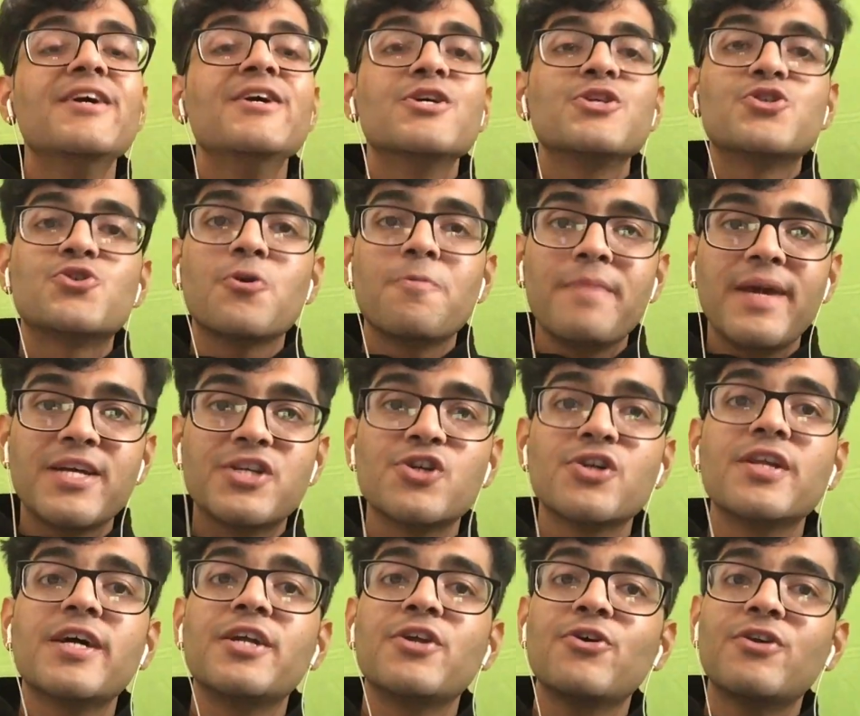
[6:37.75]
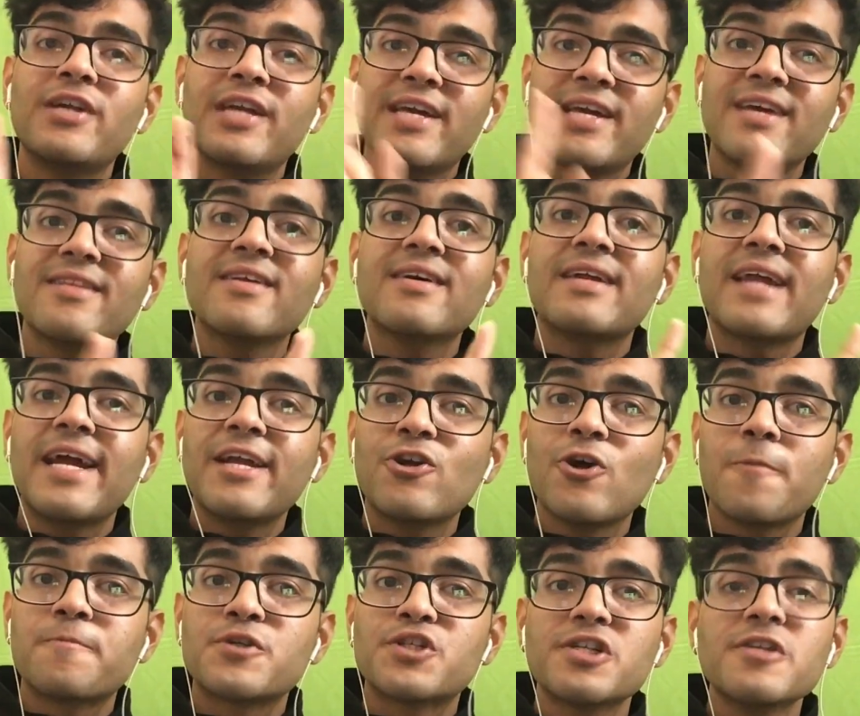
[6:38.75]
So make sure that you're ticking the right
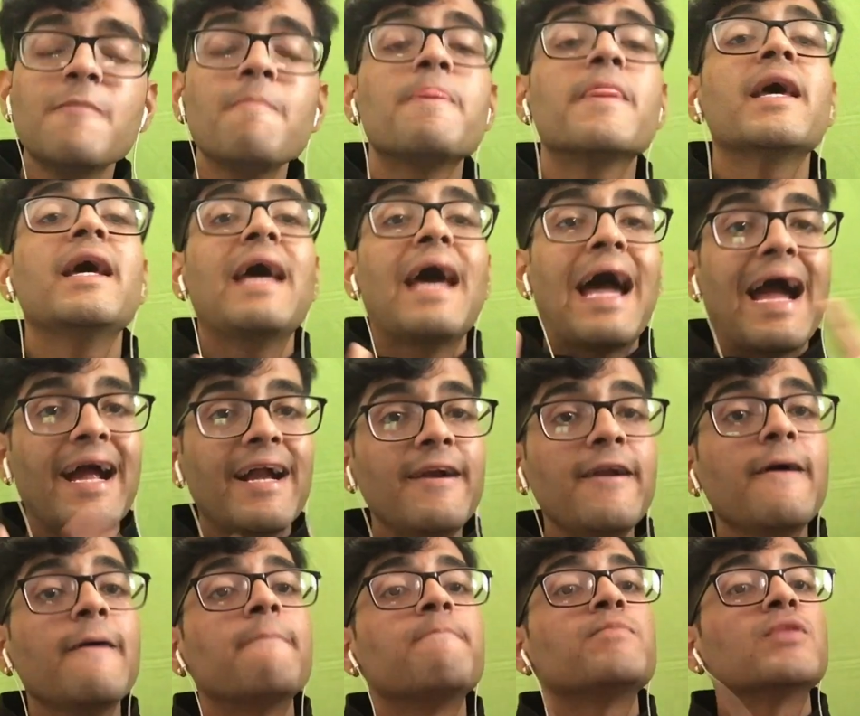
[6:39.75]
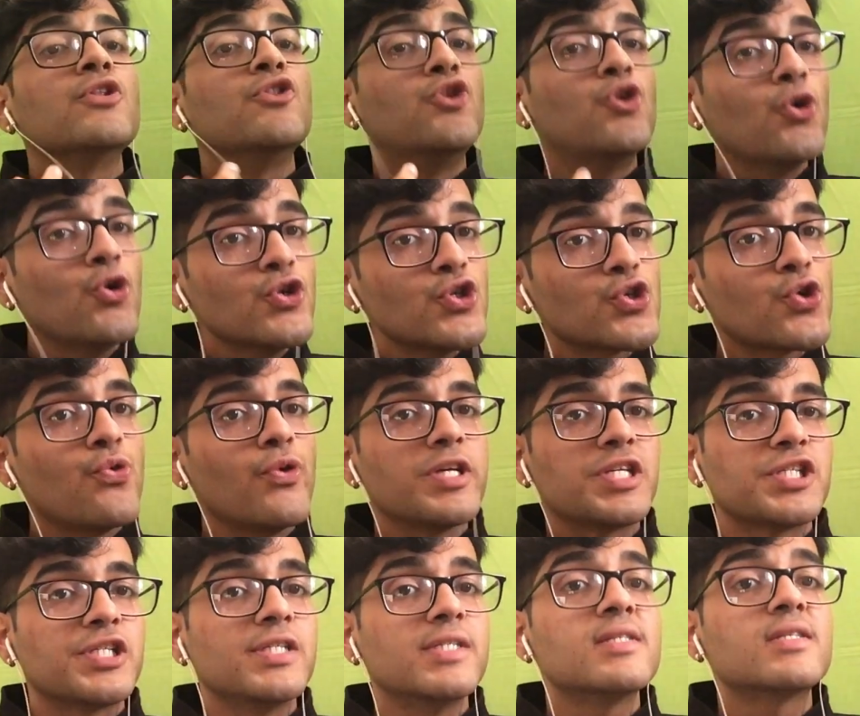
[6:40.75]
option and those
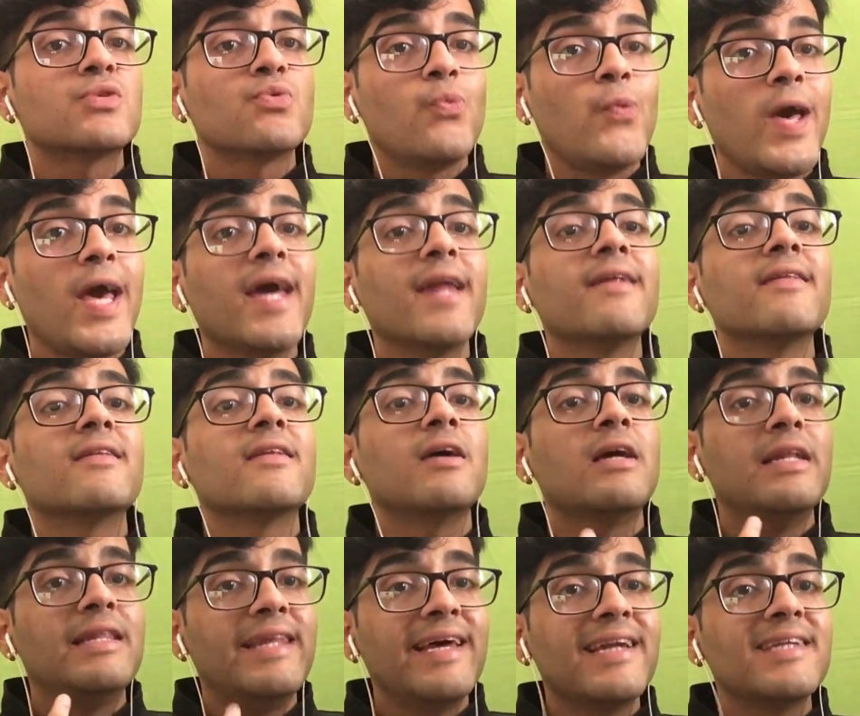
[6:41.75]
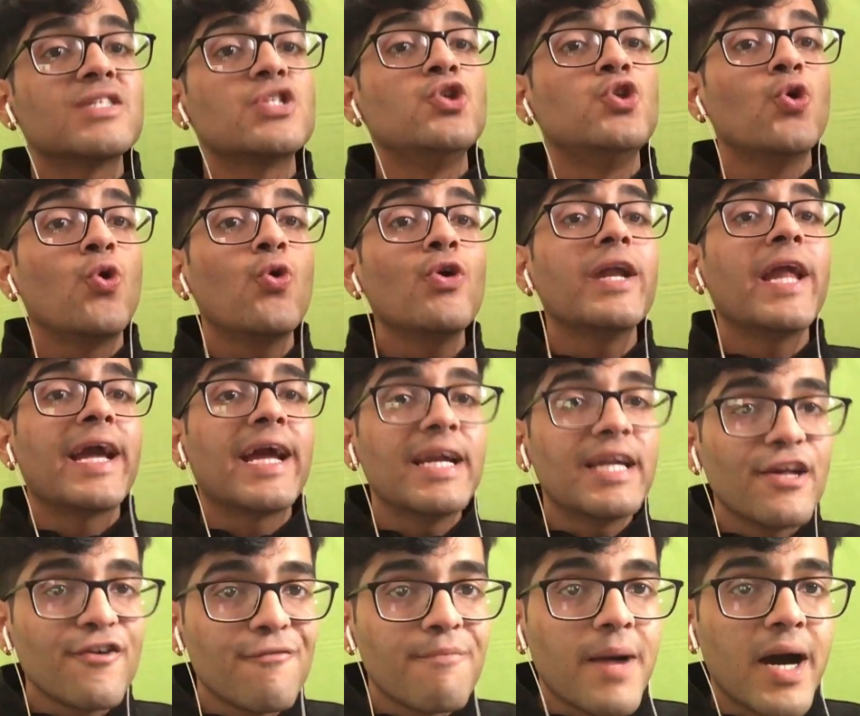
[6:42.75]
questions where there is no
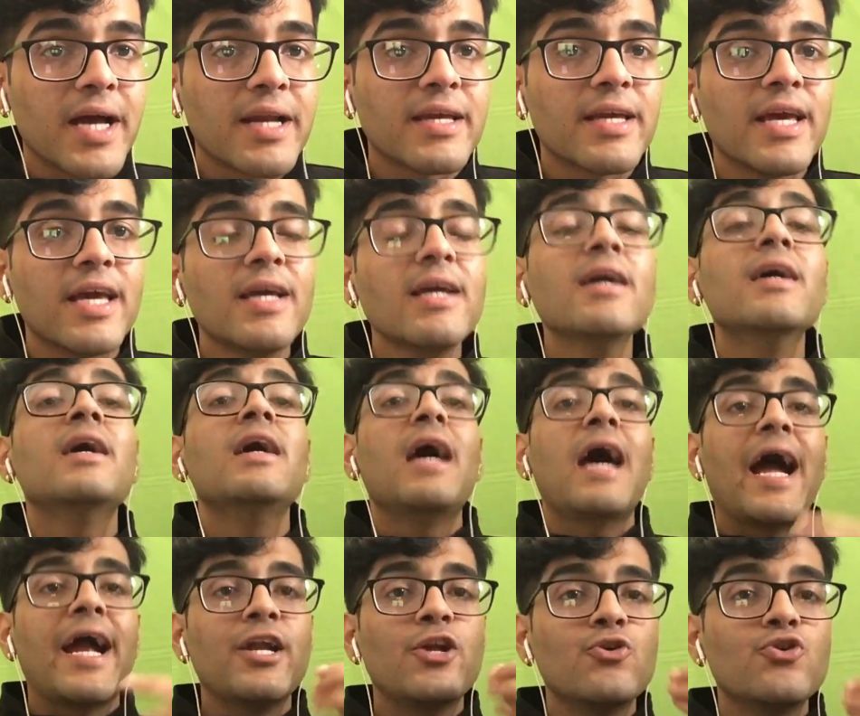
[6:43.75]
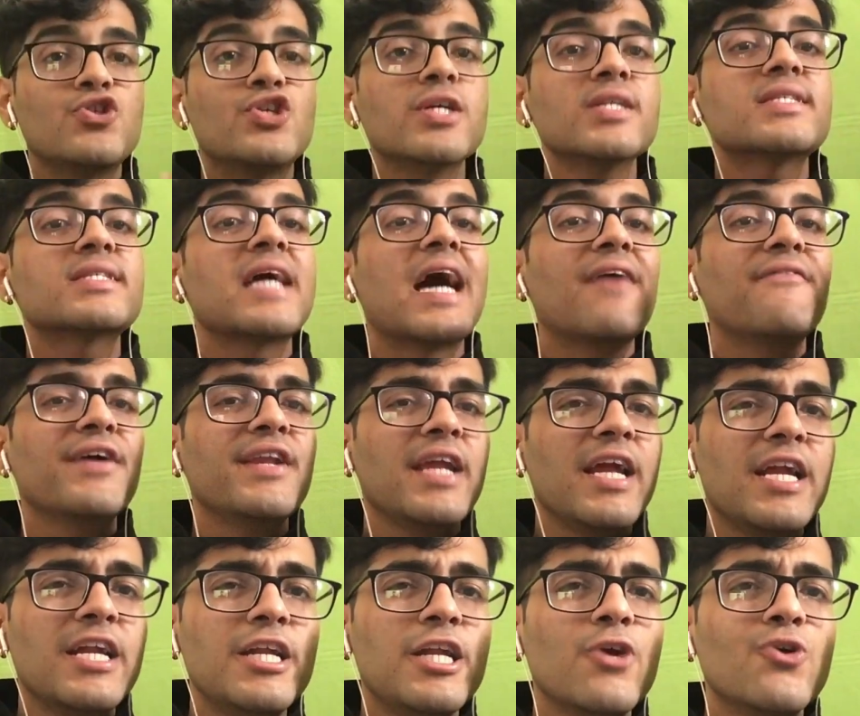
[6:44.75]
negative marking and you just have an
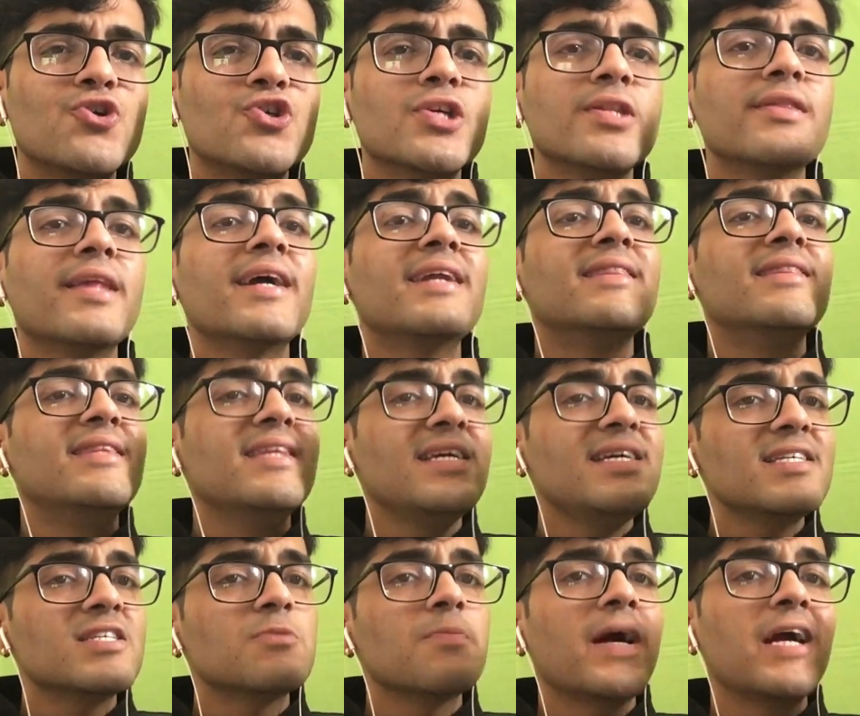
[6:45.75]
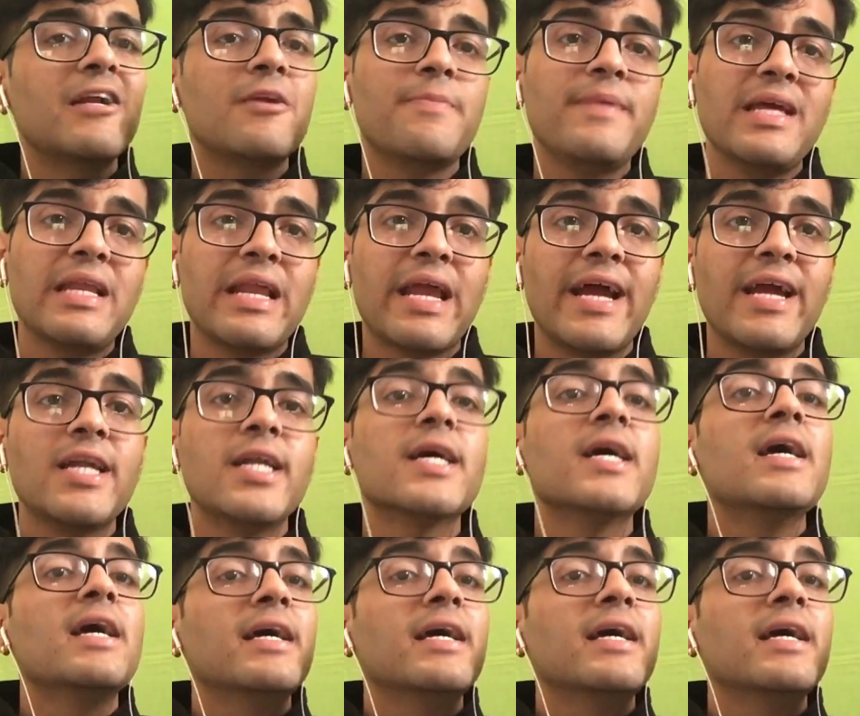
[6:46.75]
intuition that these might be right,